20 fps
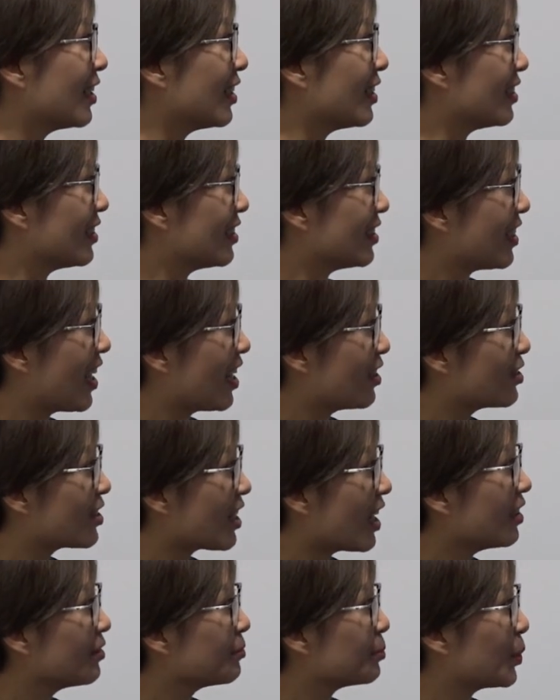are
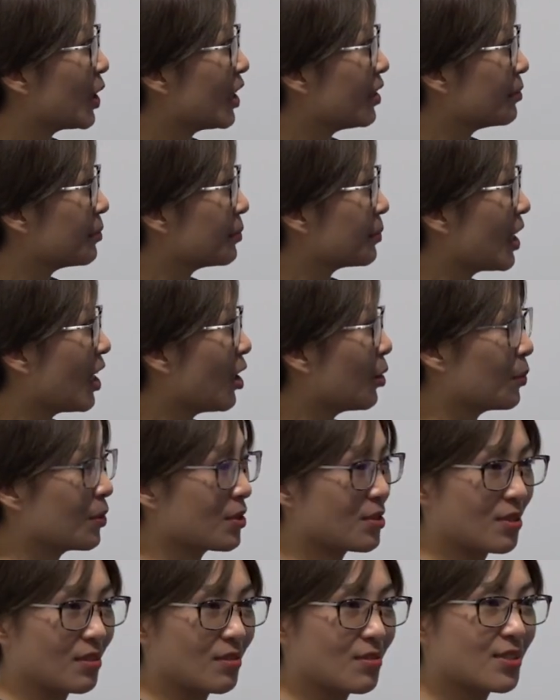done in
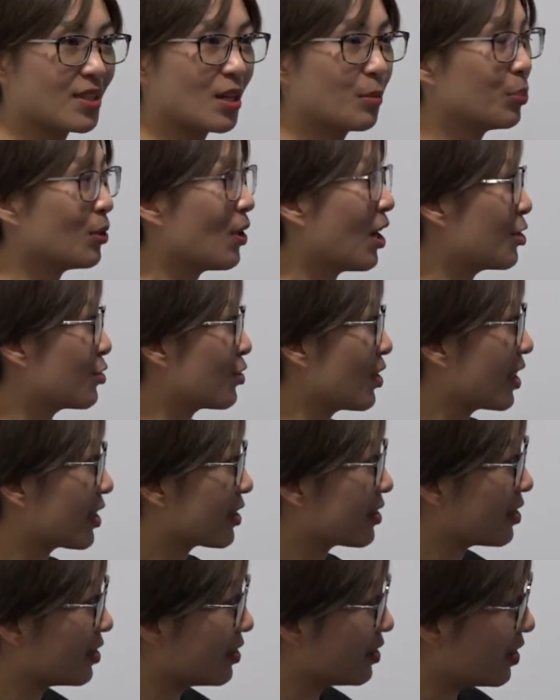our sincere
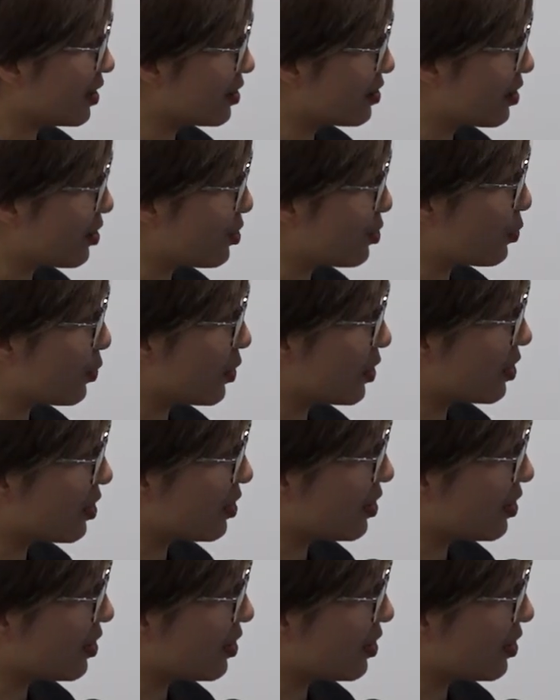project, this is what